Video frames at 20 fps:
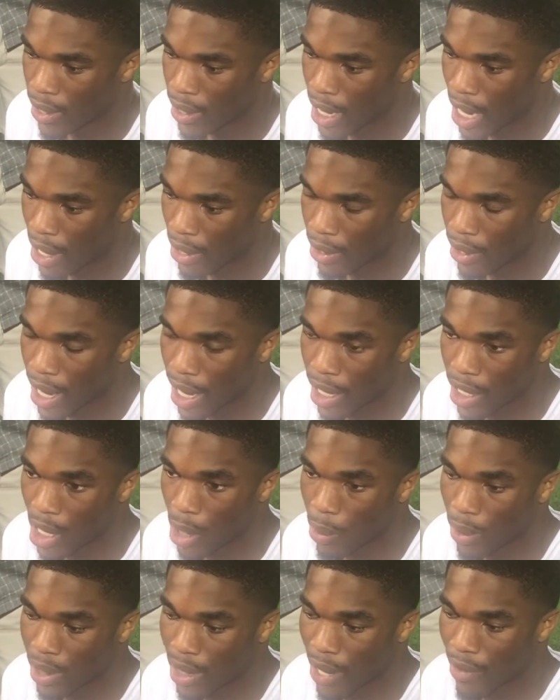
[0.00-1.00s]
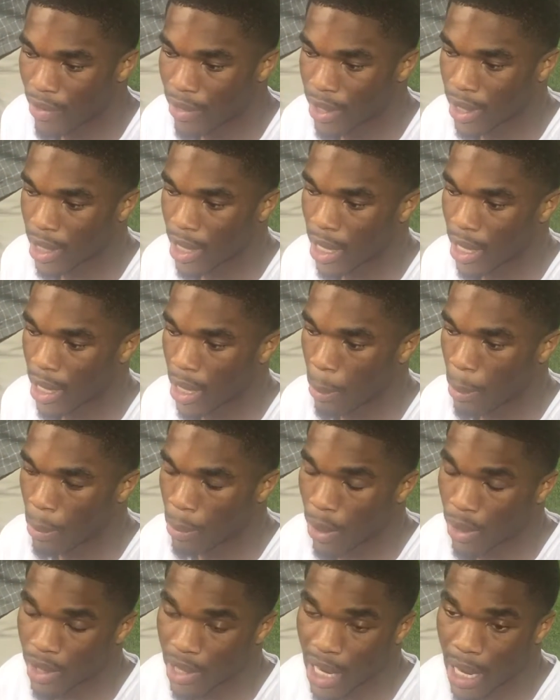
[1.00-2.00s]
Now you kind of know what you have to like. I
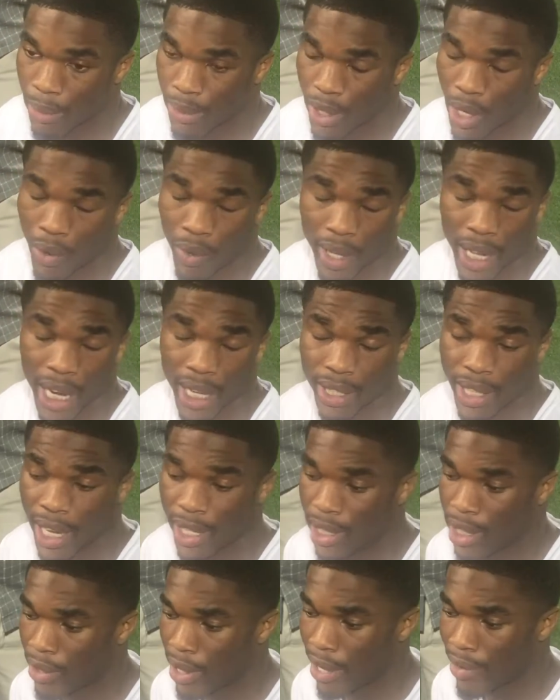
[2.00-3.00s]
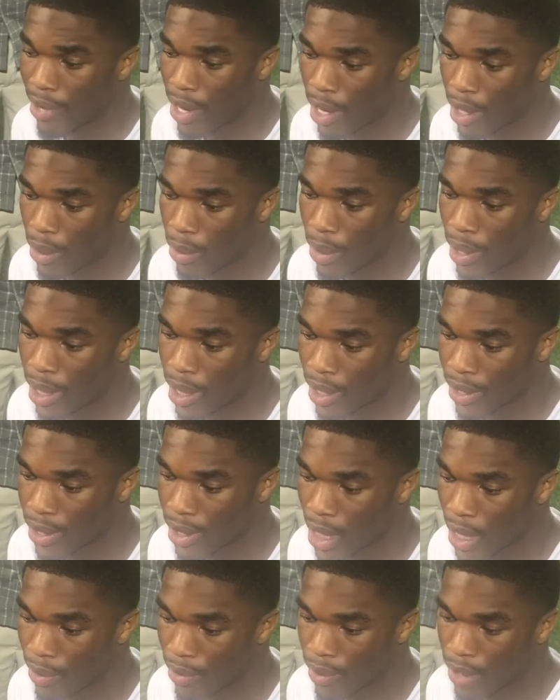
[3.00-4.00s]
mean, most times you don't get a chance to reevaluate
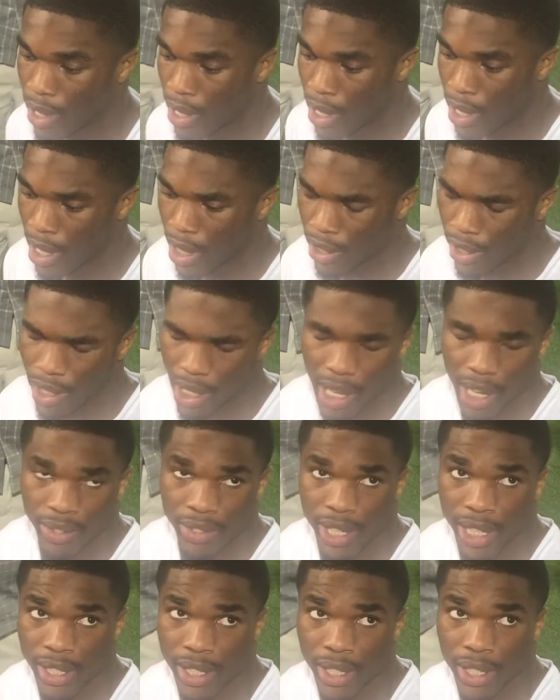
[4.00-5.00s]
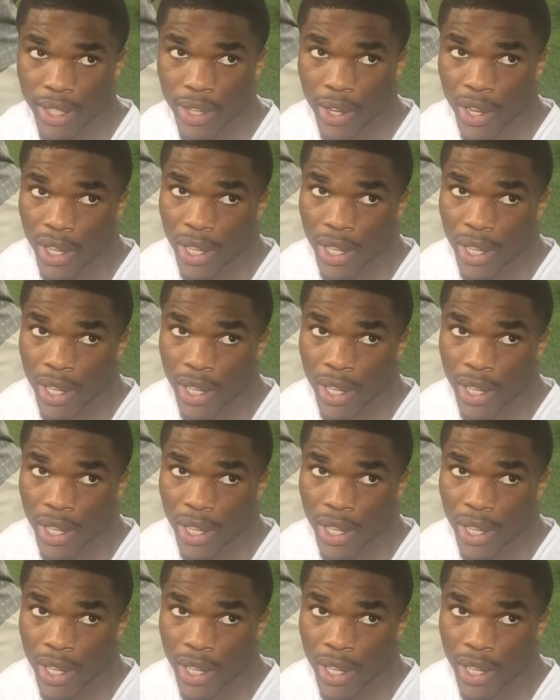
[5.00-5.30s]
yourself until the off season.